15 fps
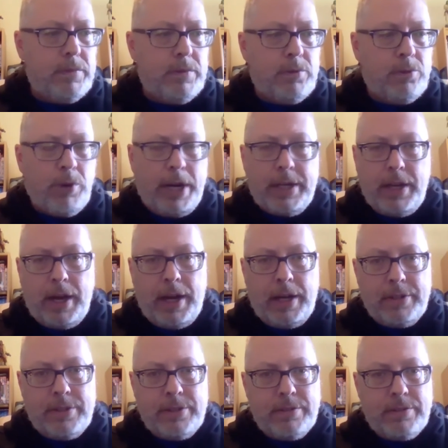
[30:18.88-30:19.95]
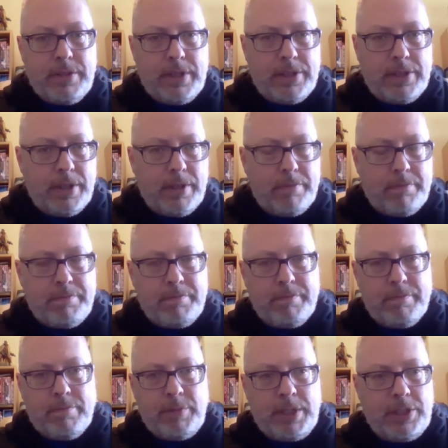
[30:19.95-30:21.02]
Dread Gods
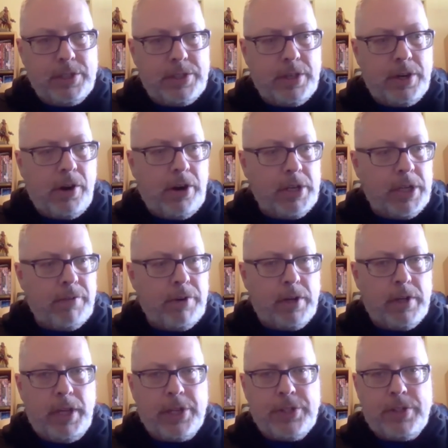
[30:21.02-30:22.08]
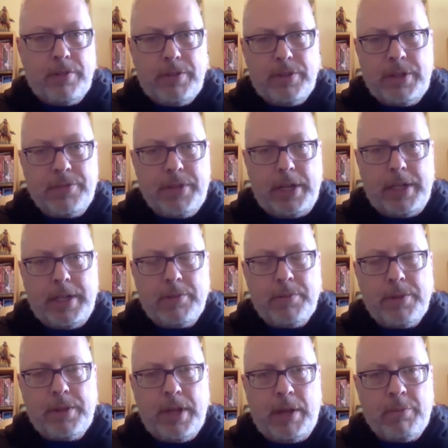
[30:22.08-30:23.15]
we just did a hardcover collection of the stuff that I did
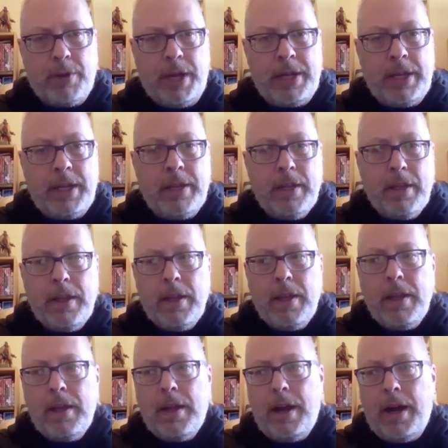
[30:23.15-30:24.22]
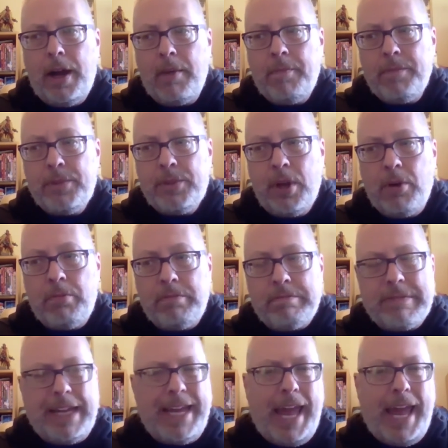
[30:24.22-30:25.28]
with Tom Ranney. So
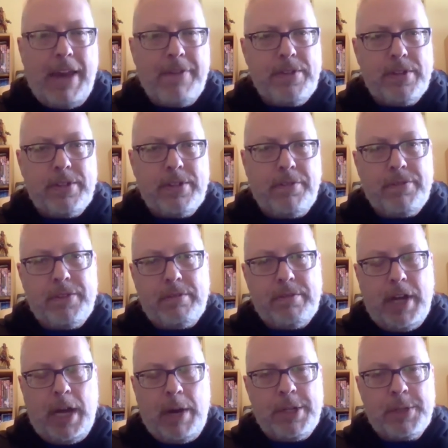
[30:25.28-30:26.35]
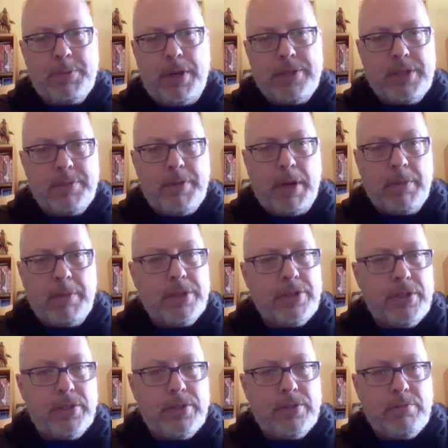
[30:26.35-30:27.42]
like half the stuff that Ominous Press has
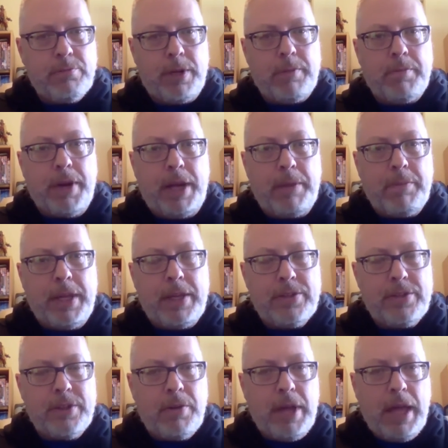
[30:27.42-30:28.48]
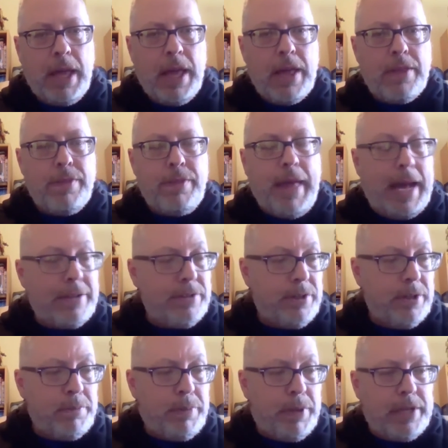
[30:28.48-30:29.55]
published is written by me. So that's a
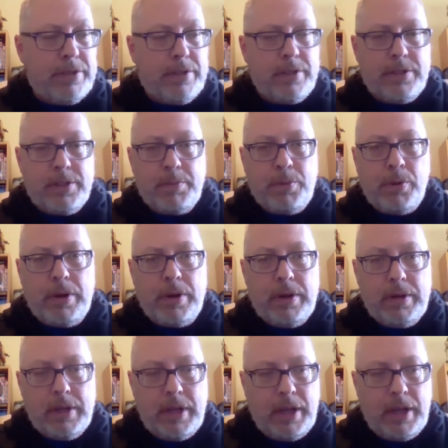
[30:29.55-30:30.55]
good place to support.